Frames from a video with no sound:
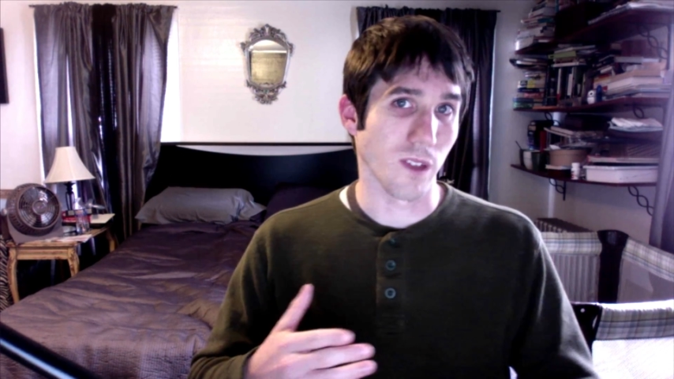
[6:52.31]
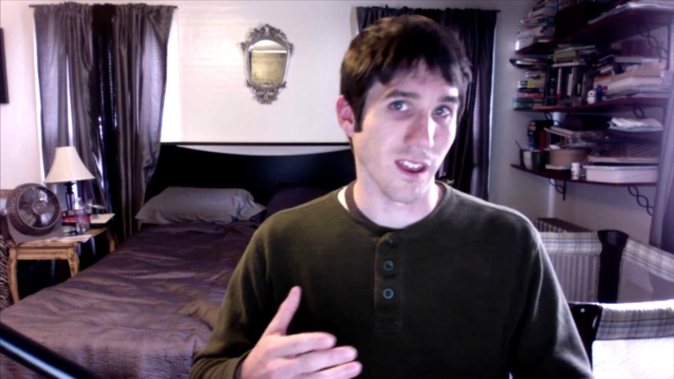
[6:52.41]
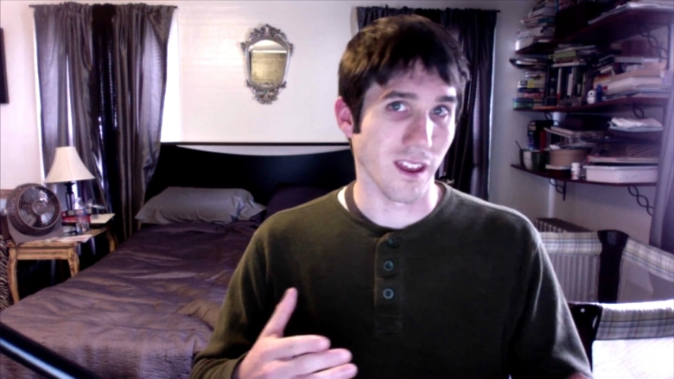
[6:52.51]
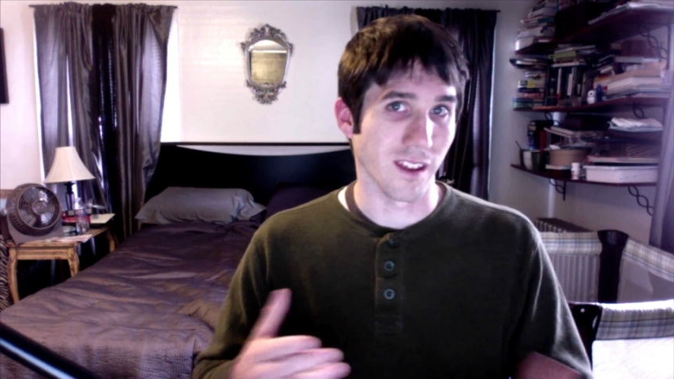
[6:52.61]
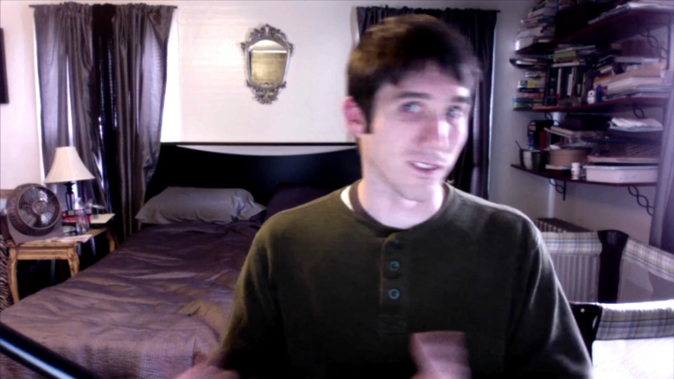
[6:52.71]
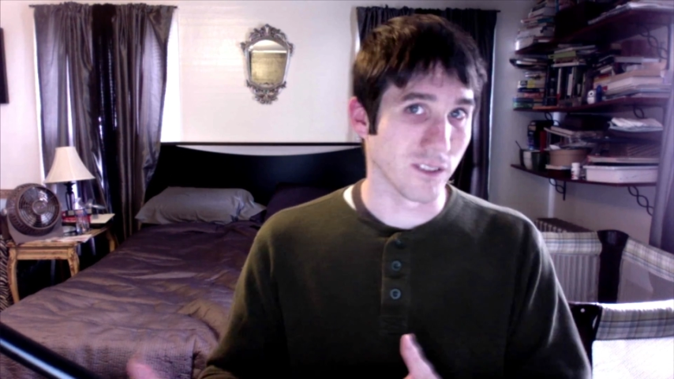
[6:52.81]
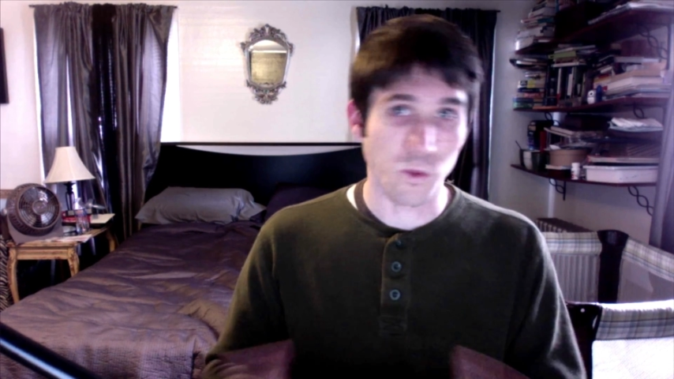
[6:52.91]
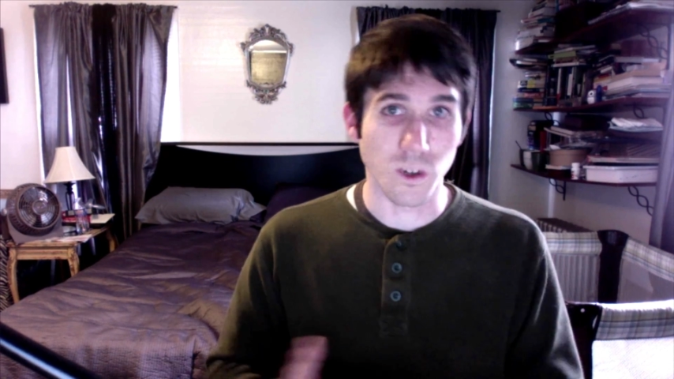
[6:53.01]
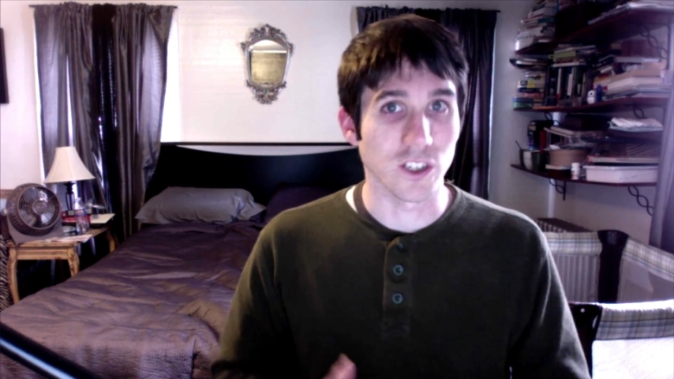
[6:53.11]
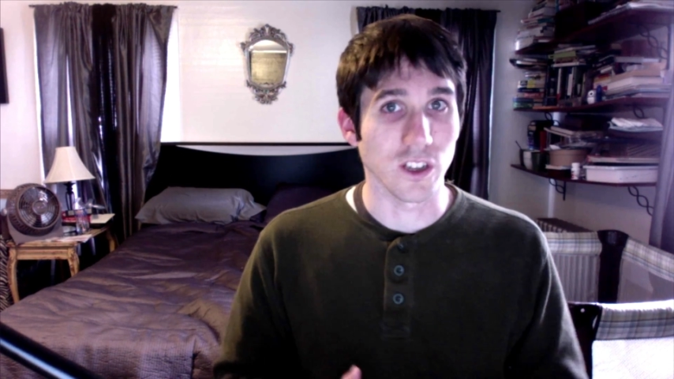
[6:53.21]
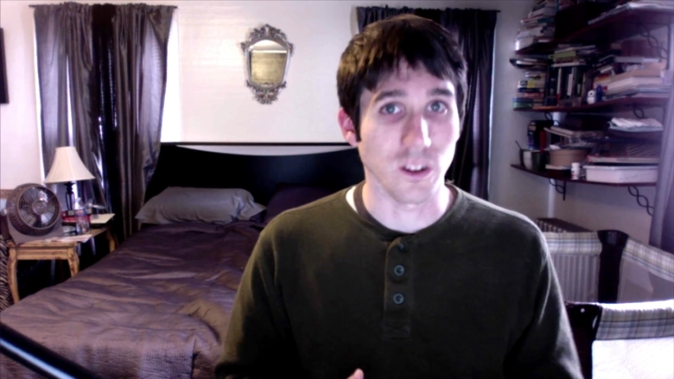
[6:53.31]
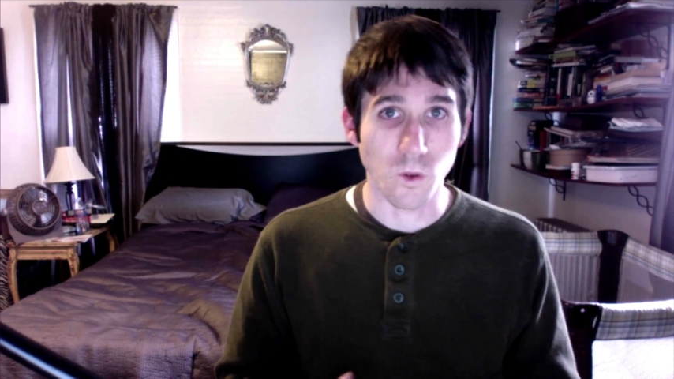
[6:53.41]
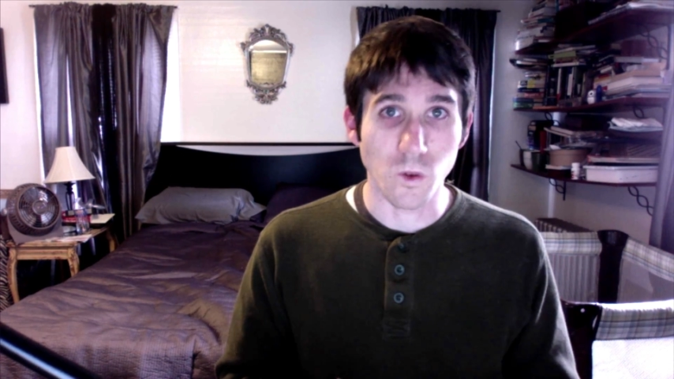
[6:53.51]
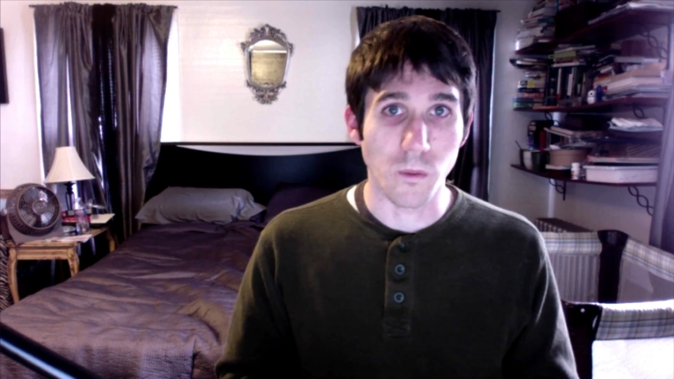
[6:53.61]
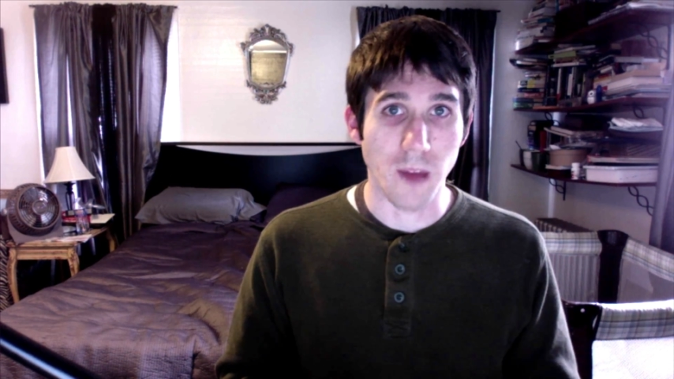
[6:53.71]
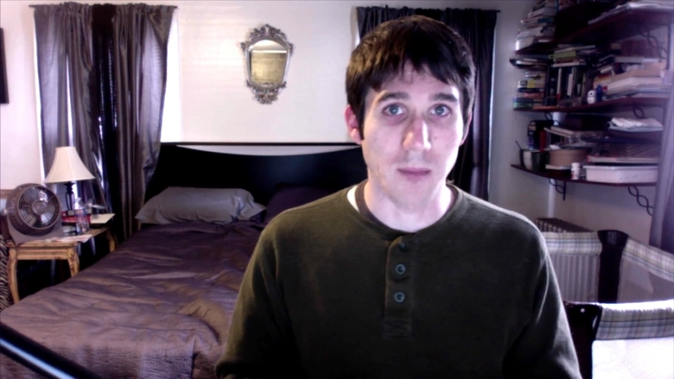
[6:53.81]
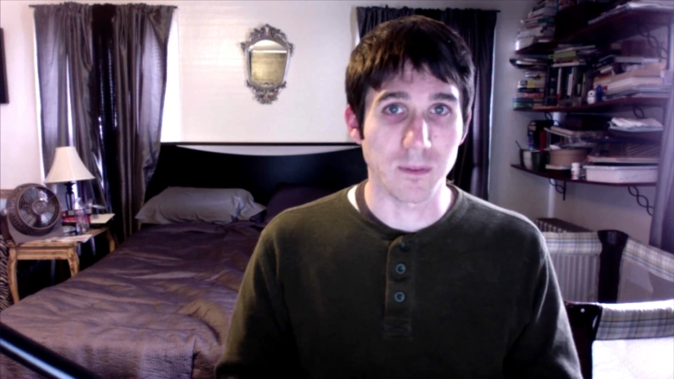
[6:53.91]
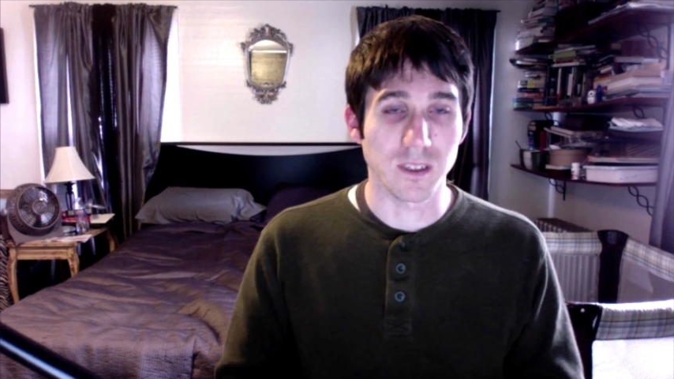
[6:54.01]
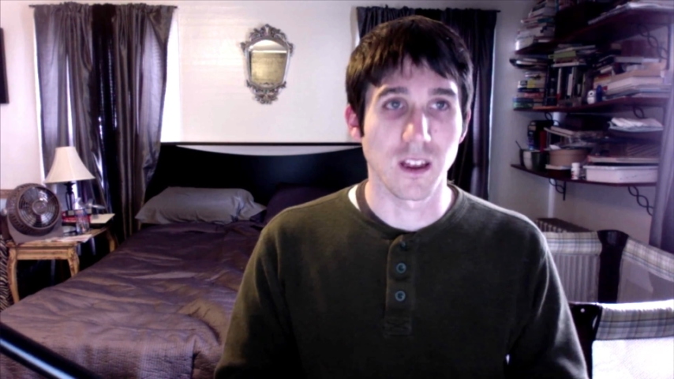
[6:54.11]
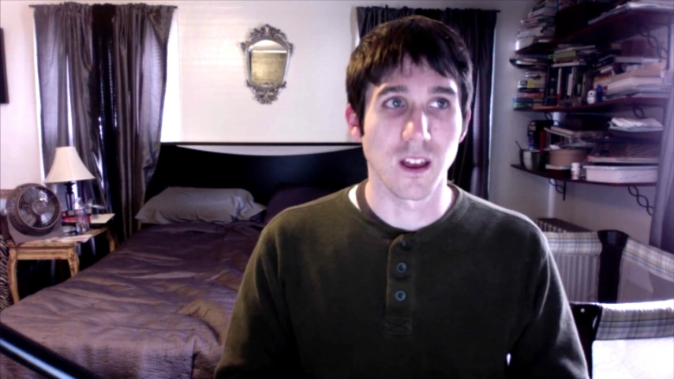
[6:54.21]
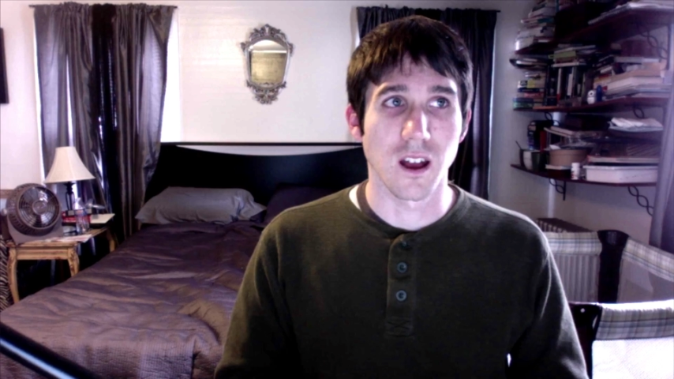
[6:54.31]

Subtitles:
can switch to Google Maps.